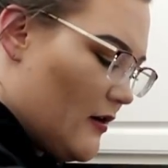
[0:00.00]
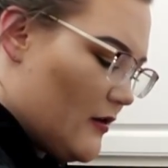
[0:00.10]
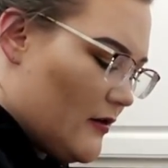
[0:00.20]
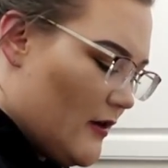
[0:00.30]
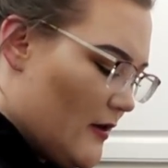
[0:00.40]

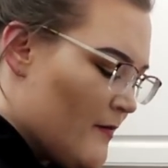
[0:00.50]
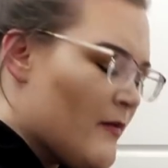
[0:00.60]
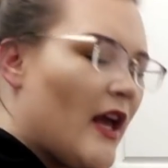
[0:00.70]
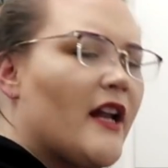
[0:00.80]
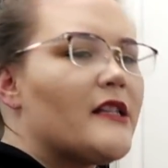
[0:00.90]
Oh,
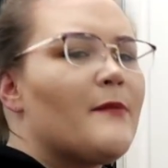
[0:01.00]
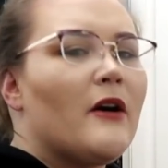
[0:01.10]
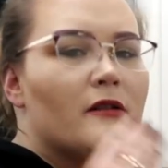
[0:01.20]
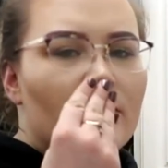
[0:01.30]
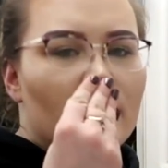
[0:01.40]
and it
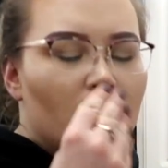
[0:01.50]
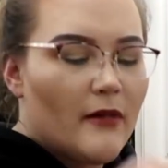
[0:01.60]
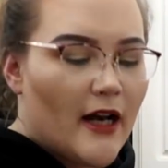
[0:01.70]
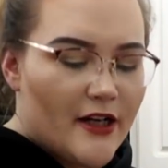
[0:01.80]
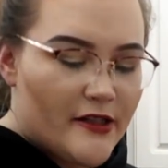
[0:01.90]
smells,
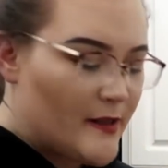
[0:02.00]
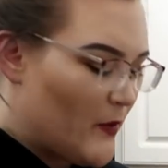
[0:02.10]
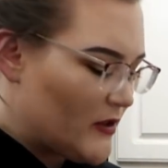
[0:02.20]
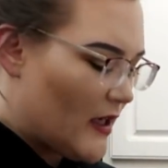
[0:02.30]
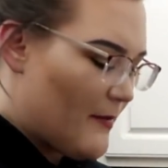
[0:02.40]
like I just
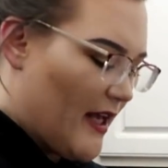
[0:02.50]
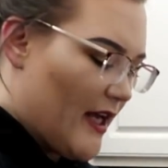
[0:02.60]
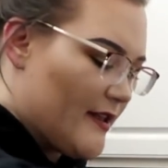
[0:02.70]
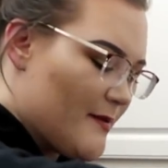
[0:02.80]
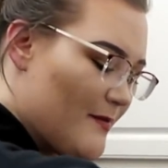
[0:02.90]
spilled it on my
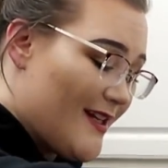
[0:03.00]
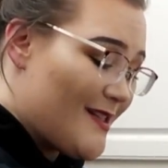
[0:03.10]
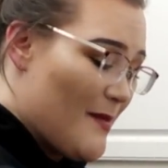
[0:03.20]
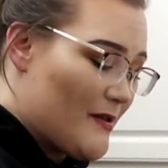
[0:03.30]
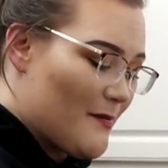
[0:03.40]
hands.
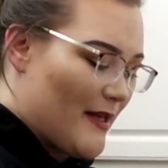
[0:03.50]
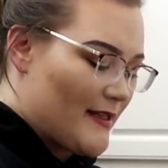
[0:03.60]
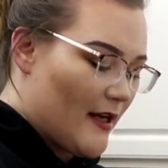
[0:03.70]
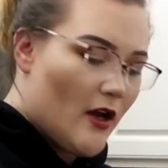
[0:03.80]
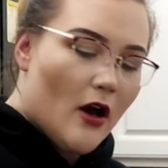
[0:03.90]
It smells
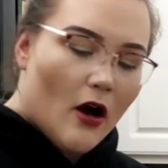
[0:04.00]
amazing.